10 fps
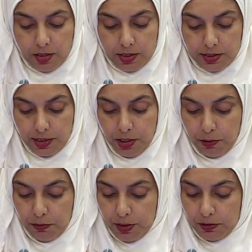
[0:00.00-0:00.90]
The study
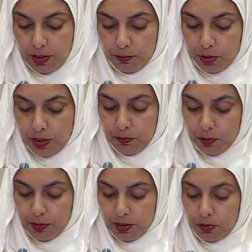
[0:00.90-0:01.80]
revealed that Muslim
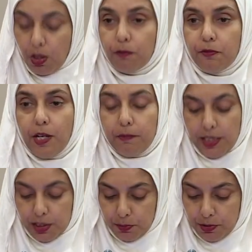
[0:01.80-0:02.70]
women's top
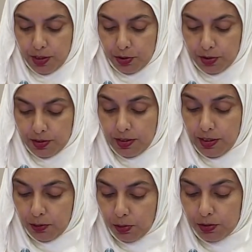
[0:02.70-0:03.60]
family aspirations
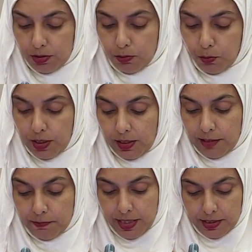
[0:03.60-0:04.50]
include
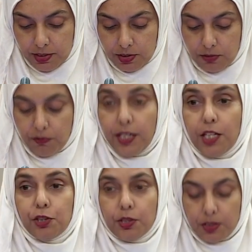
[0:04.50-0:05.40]
work-life balance,
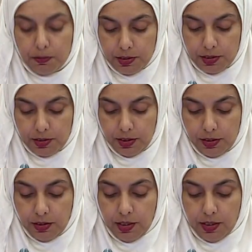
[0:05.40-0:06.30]
financial
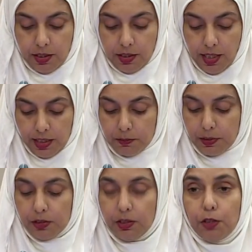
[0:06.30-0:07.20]
stability, and
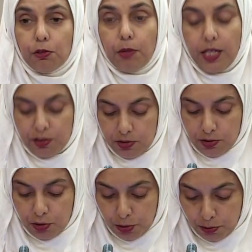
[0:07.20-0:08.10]
ability to raise
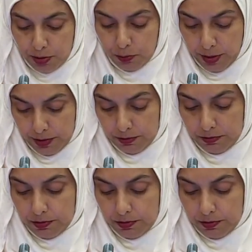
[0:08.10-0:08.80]
children well.